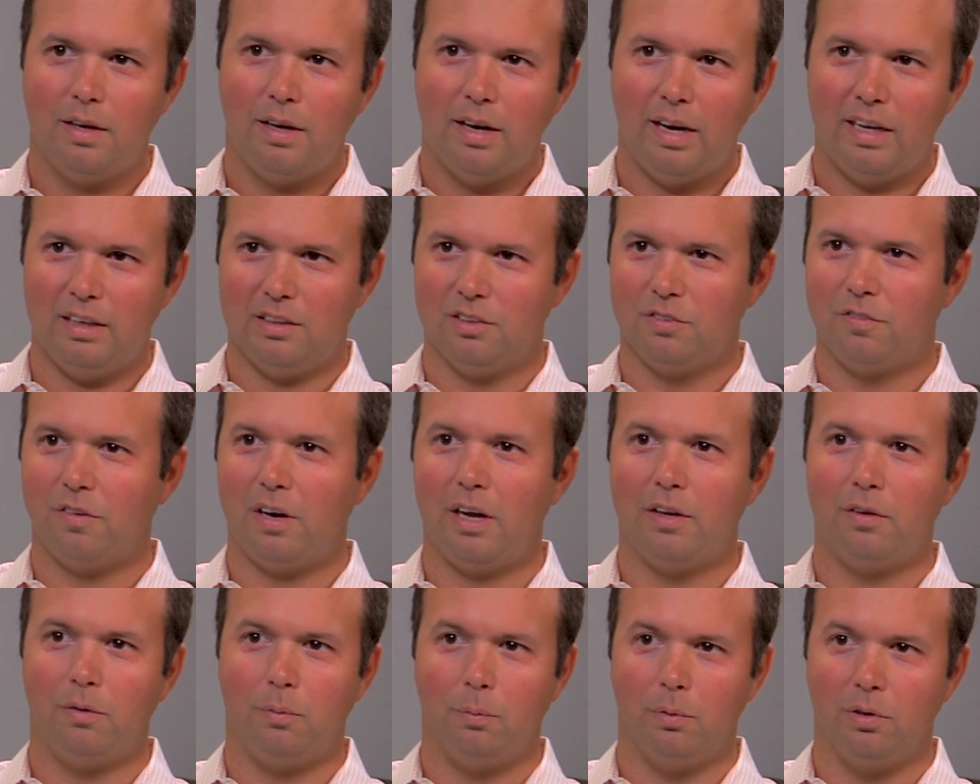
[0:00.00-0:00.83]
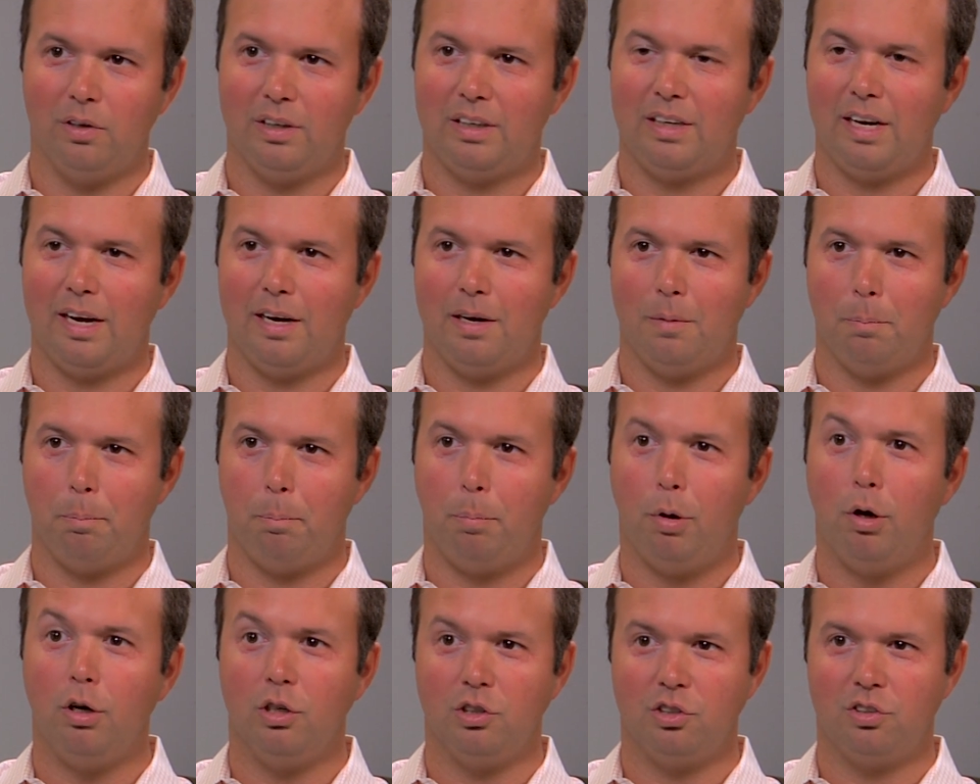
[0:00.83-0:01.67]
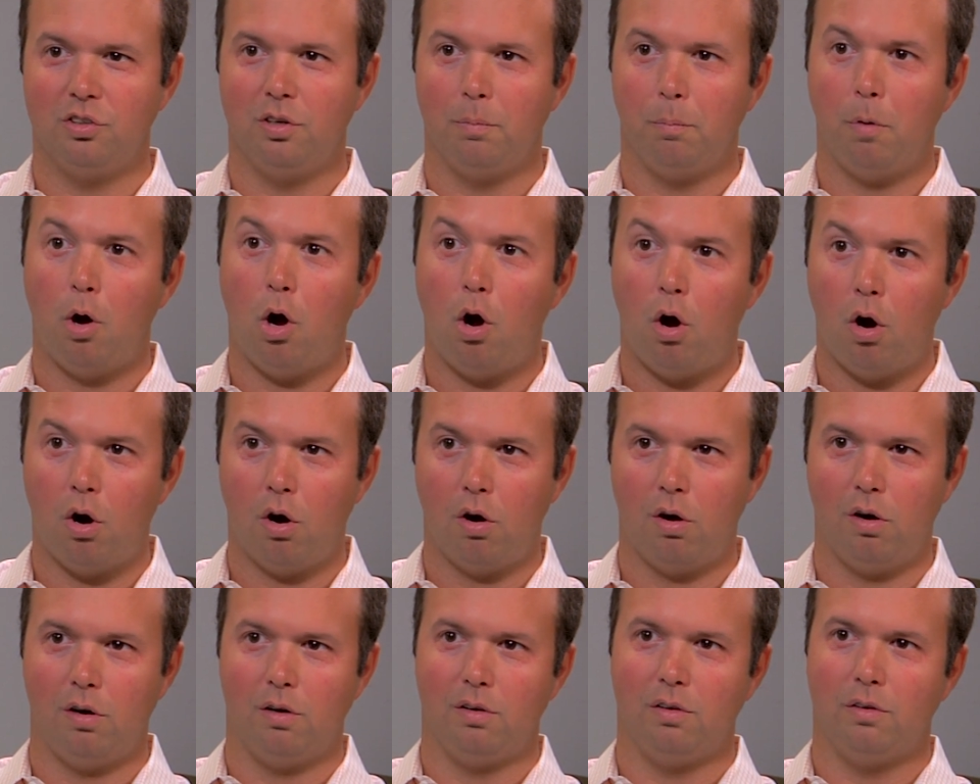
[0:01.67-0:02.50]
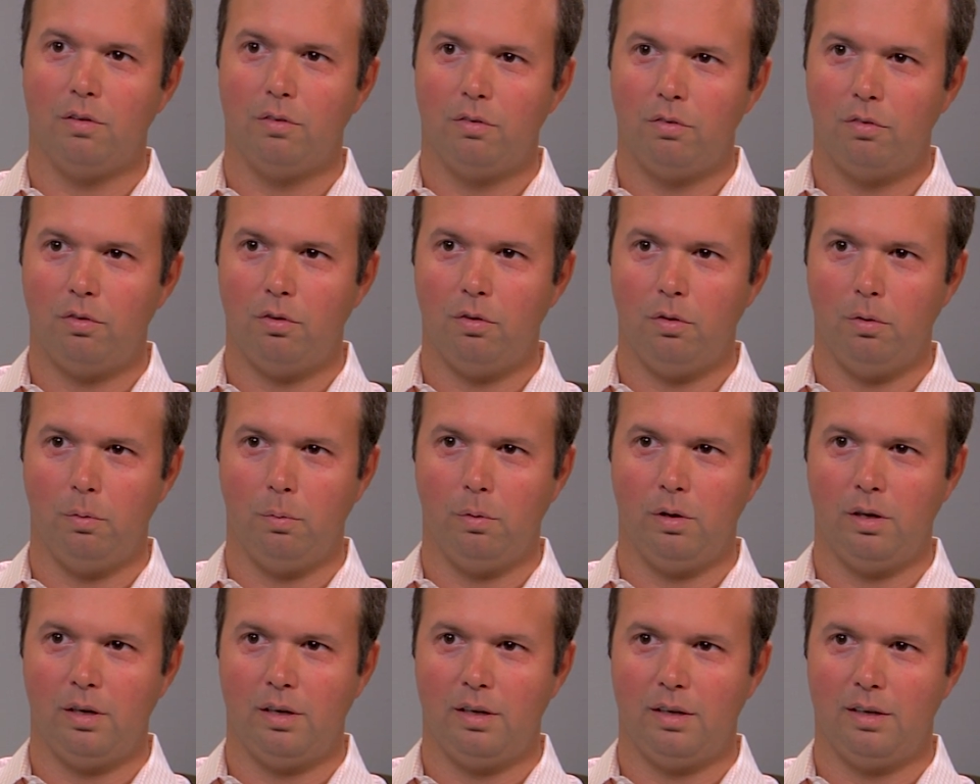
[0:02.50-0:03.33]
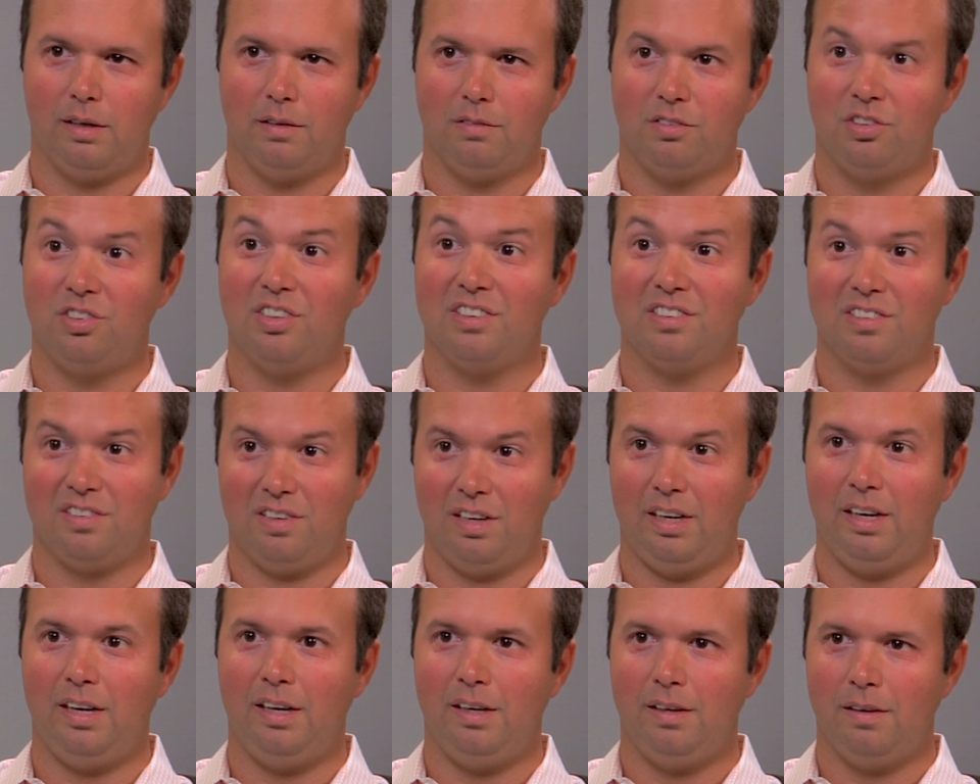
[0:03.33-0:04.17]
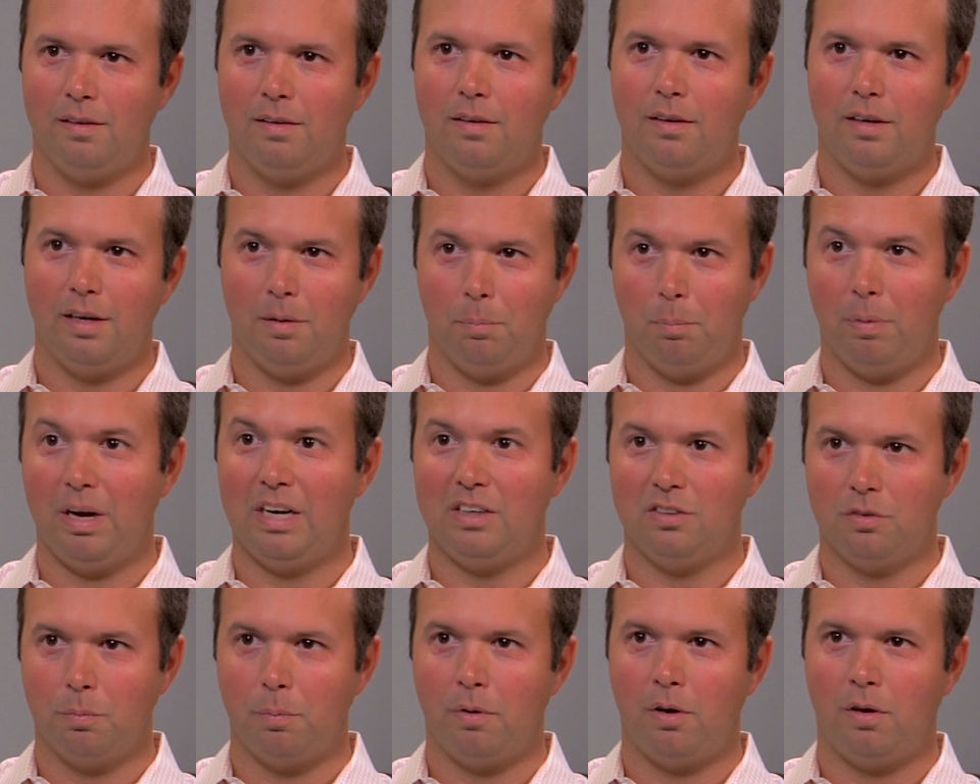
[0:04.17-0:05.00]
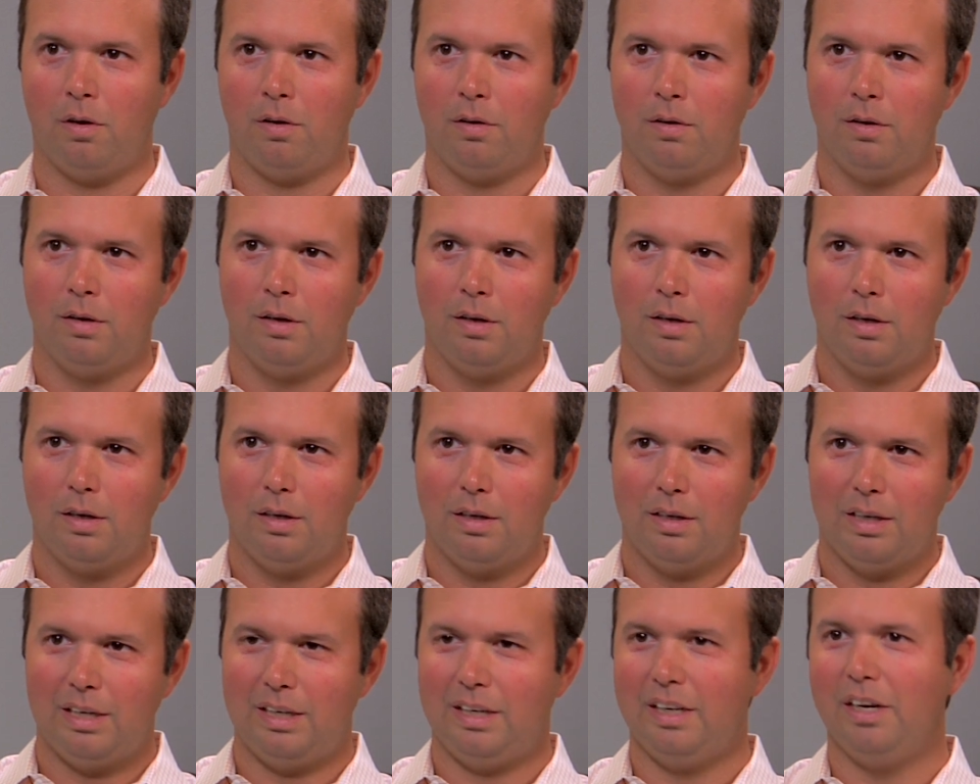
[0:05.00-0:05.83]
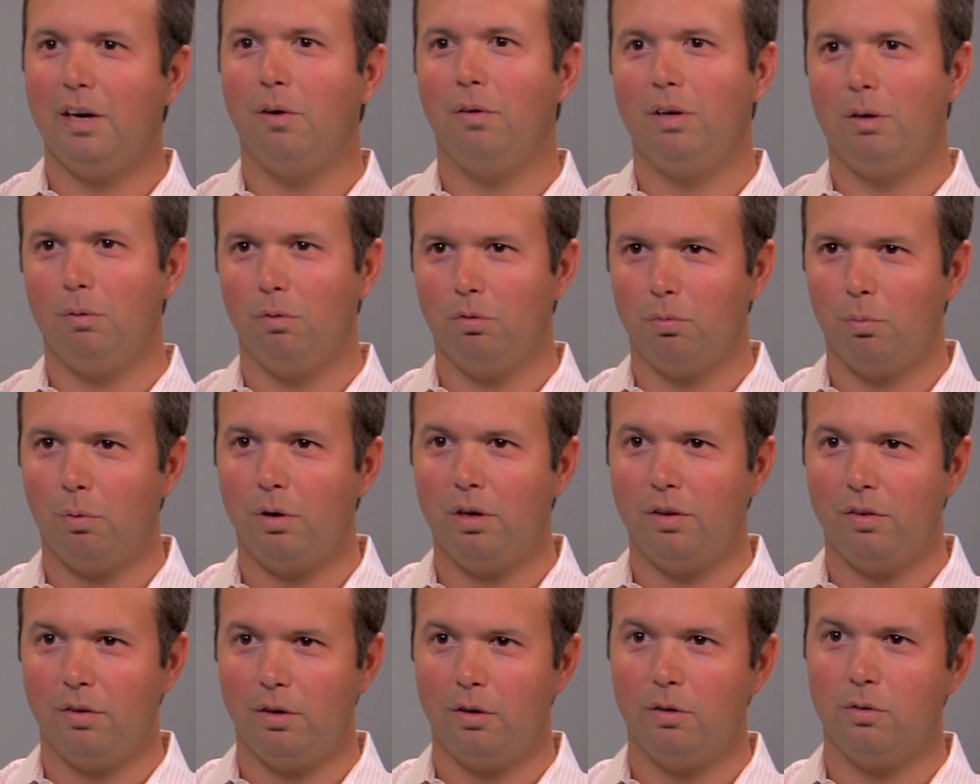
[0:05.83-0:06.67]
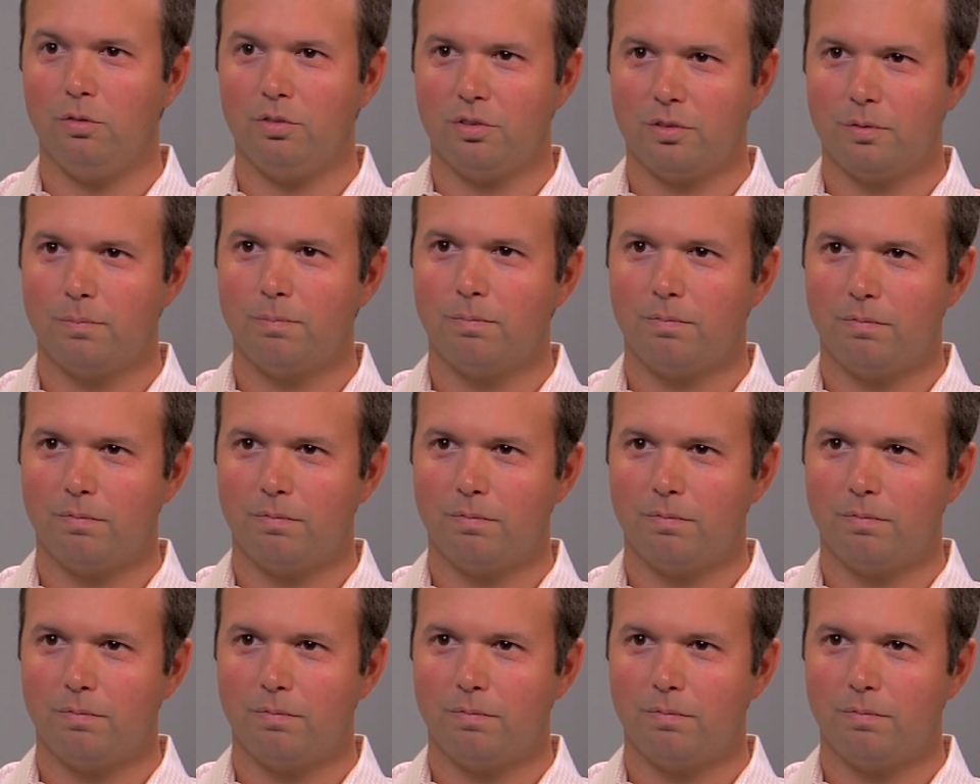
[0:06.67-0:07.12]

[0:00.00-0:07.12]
And his father really kind of pushed him hard to succeed in baseball. He, you know, he was one of those